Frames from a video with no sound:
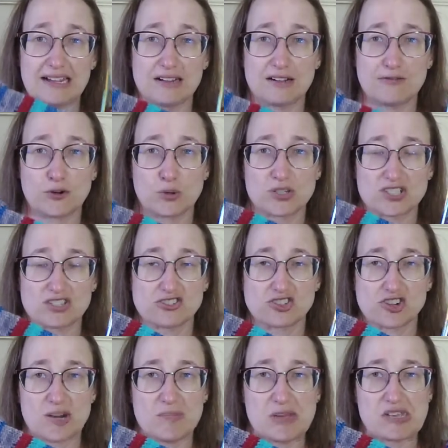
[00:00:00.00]
and of course the
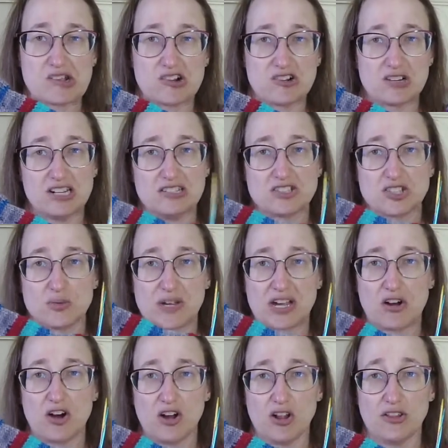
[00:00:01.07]
striping yarn is doing
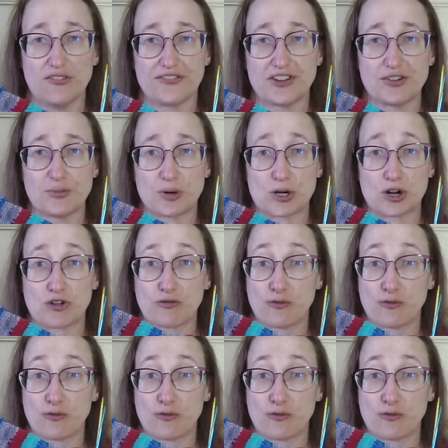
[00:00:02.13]
all the fun work